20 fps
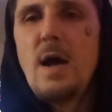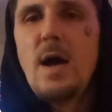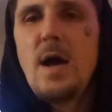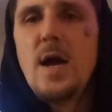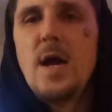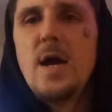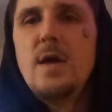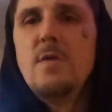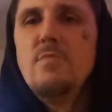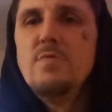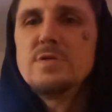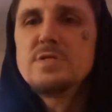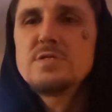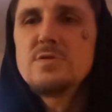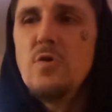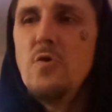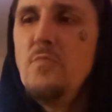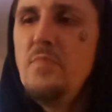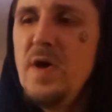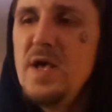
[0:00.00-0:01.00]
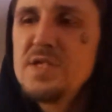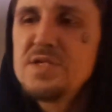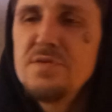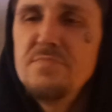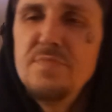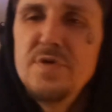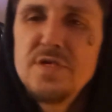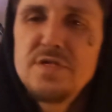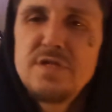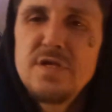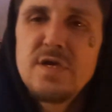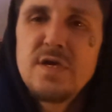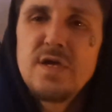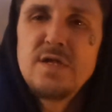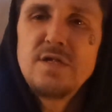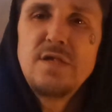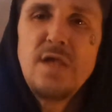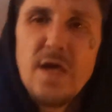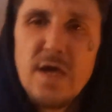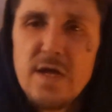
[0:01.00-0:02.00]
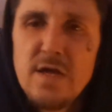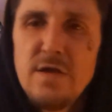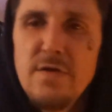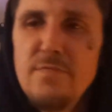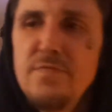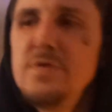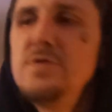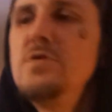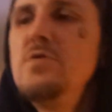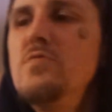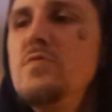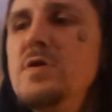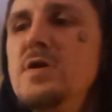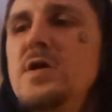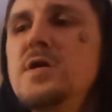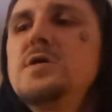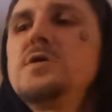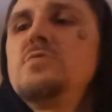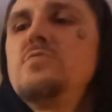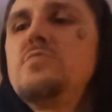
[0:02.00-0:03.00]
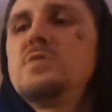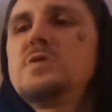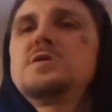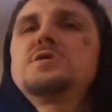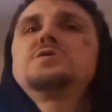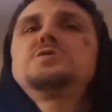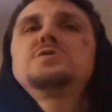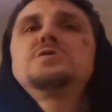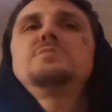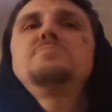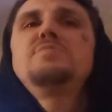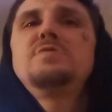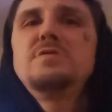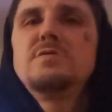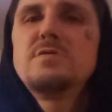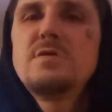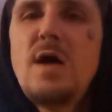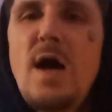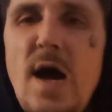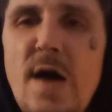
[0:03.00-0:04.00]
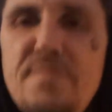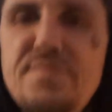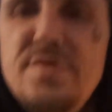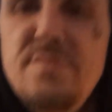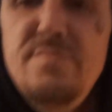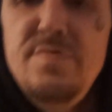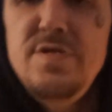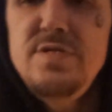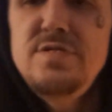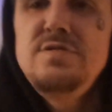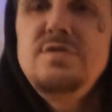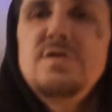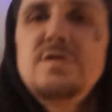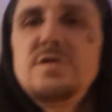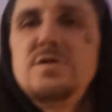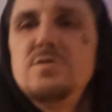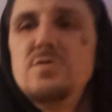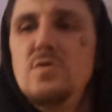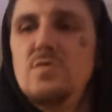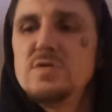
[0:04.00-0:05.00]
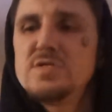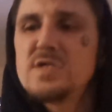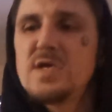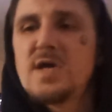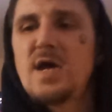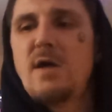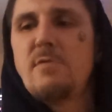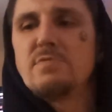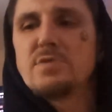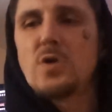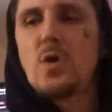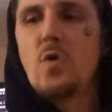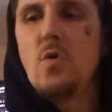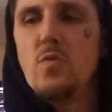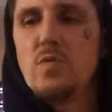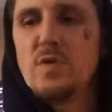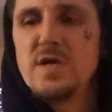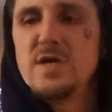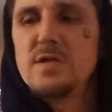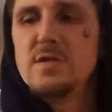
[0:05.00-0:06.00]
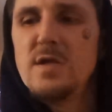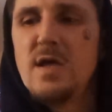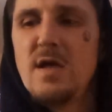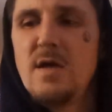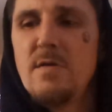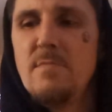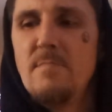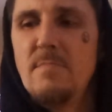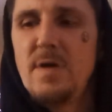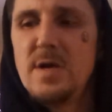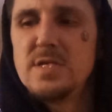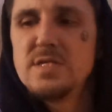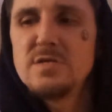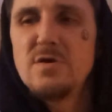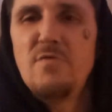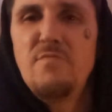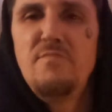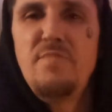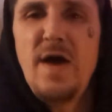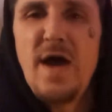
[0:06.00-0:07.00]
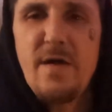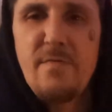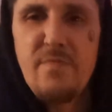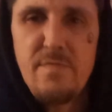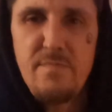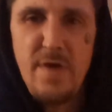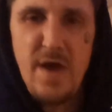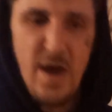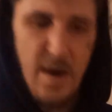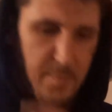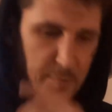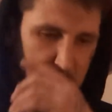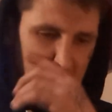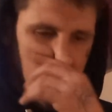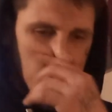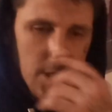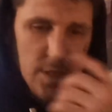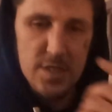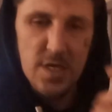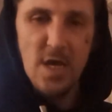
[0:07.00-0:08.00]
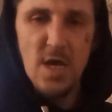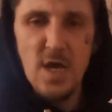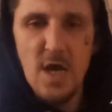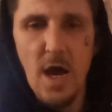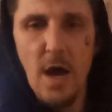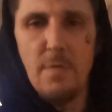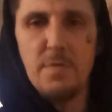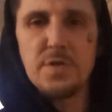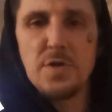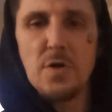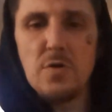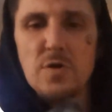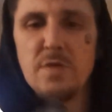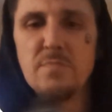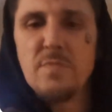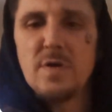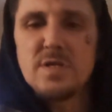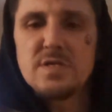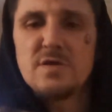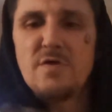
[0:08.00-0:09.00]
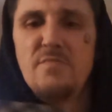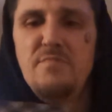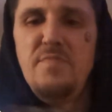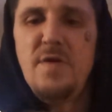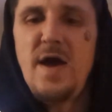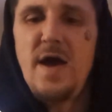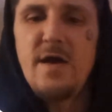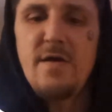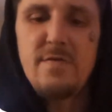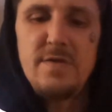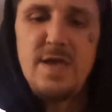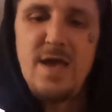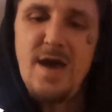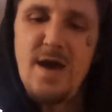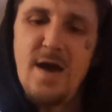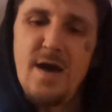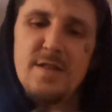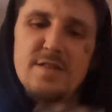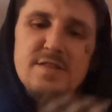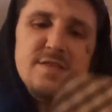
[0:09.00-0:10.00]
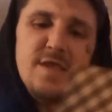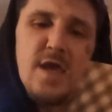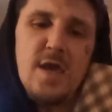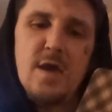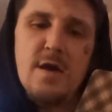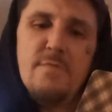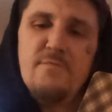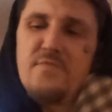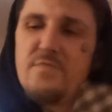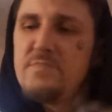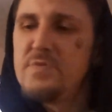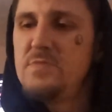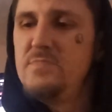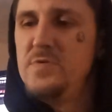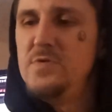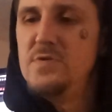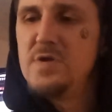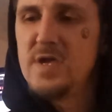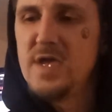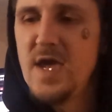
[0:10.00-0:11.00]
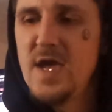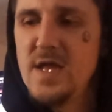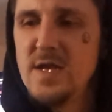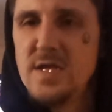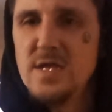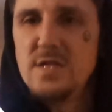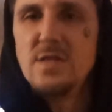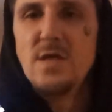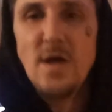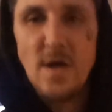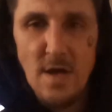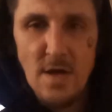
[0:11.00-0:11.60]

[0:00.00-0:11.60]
I was so pessimistic and negative, when I should have been optimistic. It's like I was holding myself back from happiness. I was holding myself back, from communicating